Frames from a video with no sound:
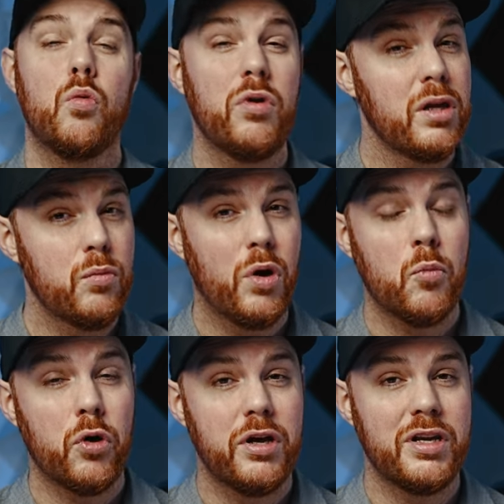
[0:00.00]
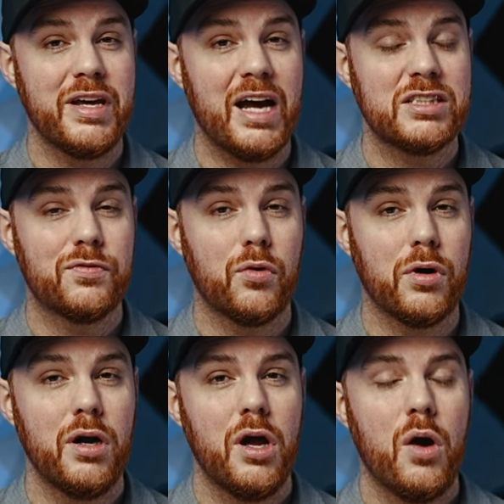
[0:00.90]
really what more could you ask
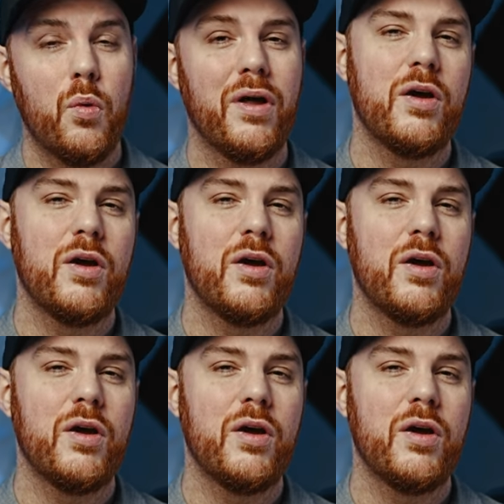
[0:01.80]
for? Well,